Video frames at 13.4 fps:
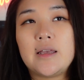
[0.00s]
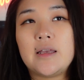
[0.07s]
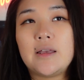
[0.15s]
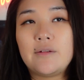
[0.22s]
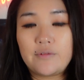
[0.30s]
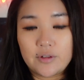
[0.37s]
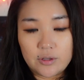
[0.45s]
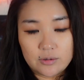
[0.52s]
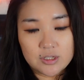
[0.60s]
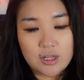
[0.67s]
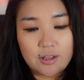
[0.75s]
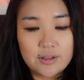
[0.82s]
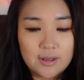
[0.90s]
If you
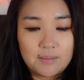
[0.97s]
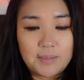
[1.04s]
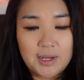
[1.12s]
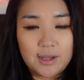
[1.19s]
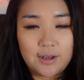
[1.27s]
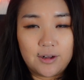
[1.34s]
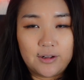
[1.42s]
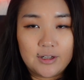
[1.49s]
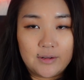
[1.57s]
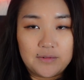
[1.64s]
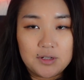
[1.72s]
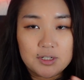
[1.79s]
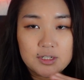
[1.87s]
saw the thumbnail,
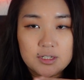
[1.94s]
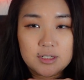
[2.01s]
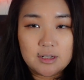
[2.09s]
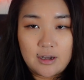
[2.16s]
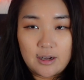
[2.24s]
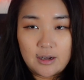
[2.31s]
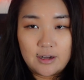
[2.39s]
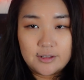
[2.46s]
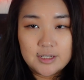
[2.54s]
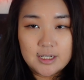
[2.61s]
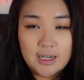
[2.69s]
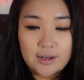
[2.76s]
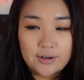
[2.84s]
if you saw the
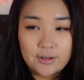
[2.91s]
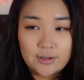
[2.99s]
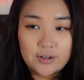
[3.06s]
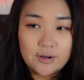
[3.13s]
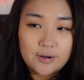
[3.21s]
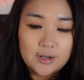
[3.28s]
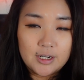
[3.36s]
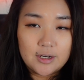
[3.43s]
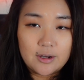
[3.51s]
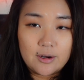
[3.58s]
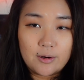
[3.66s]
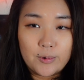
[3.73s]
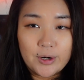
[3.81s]
title, you already
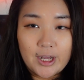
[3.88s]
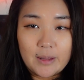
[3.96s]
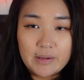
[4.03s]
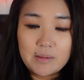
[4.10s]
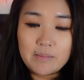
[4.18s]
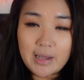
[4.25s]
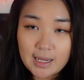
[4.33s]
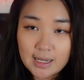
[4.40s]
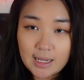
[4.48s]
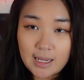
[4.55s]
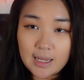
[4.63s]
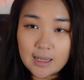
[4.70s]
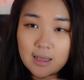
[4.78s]
know what I'll be
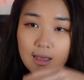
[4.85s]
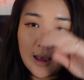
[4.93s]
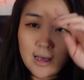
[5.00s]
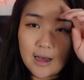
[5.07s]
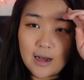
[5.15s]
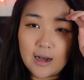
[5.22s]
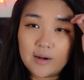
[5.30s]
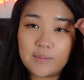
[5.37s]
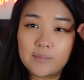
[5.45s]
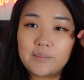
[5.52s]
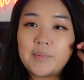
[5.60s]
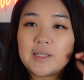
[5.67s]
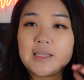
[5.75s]
making.
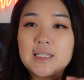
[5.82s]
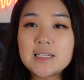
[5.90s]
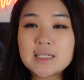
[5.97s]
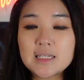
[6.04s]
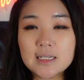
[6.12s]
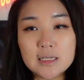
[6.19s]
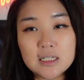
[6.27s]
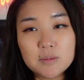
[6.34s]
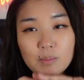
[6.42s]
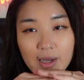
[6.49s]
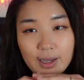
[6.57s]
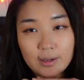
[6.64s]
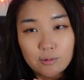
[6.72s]
But this is my